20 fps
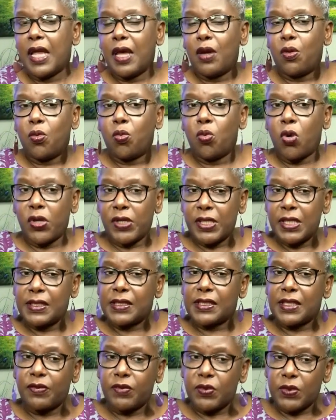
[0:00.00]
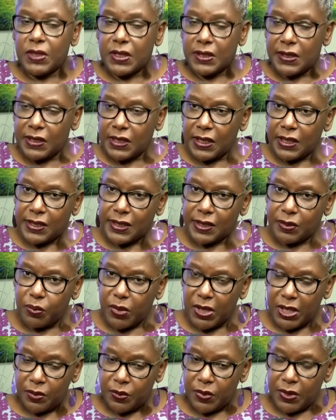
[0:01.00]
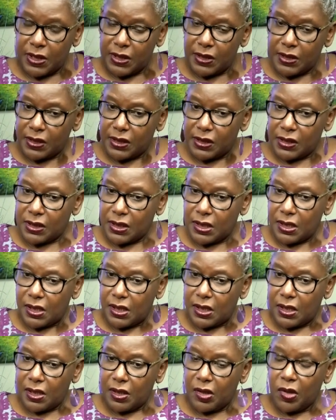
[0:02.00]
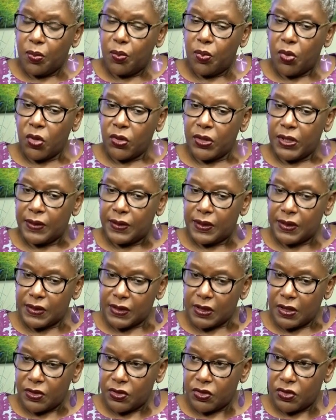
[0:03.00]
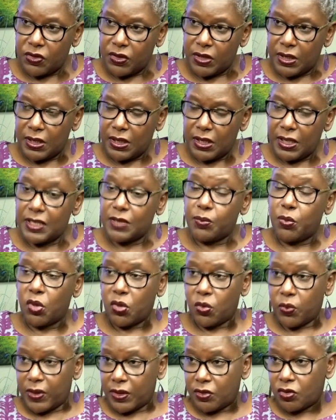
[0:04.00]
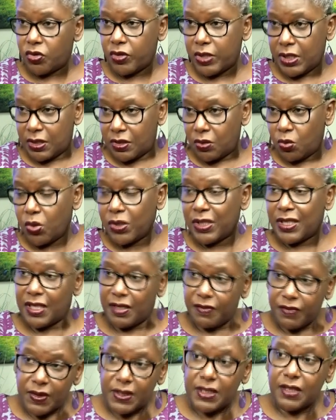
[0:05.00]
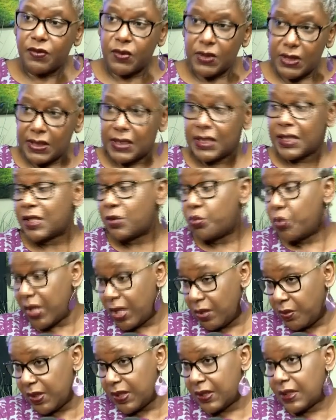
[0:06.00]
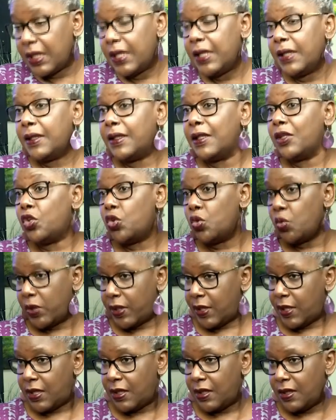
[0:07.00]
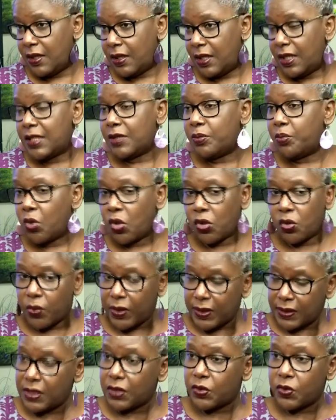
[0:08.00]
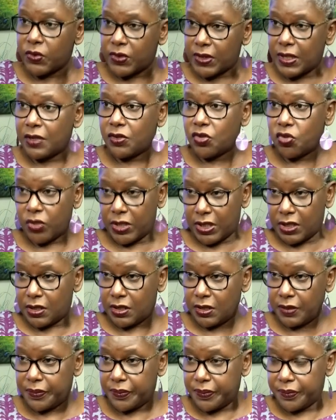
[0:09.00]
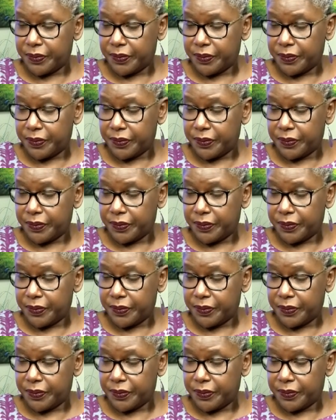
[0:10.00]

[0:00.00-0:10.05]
Now, 1 in 76 babies born in this country is born with the trait. 1 in every 76 babies in the UK is born with sickle cell trait.